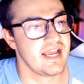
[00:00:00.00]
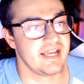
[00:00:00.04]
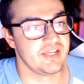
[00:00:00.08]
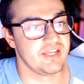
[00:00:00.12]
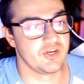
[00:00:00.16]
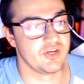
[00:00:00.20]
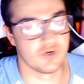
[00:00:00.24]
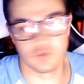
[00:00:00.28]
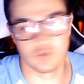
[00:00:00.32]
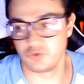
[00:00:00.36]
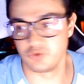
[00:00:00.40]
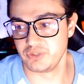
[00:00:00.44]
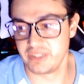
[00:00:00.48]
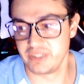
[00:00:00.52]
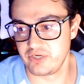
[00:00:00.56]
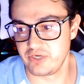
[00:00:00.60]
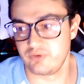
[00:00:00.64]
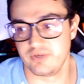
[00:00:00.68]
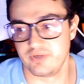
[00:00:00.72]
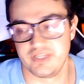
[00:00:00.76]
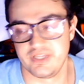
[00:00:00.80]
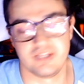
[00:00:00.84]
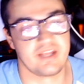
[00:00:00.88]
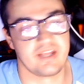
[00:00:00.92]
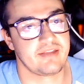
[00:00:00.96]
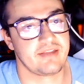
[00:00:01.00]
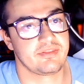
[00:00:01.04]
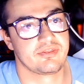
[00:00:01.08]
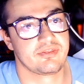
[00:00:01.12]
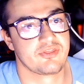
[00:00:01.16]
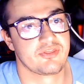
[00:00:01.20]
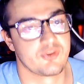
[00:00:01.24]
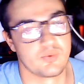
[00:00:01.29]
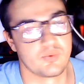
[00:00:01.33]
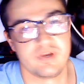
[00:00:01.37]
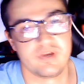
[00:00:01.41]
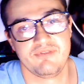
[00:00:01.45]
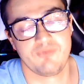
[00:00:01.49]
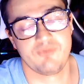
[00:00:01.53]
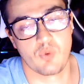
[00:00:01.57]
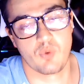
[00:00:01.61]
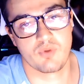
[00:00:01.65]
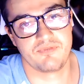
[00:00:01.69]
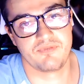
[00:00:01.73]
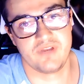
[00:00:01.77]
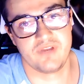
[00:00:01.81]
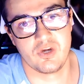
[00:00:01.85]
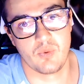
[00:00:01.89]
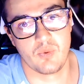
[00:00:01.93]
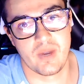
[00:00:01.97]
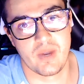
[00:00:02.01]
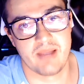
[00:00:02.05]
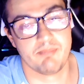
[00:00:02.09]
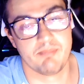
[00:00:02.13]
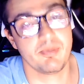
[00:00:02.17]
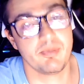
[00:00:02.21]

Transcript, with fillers: You're literally like 3-4 feet away.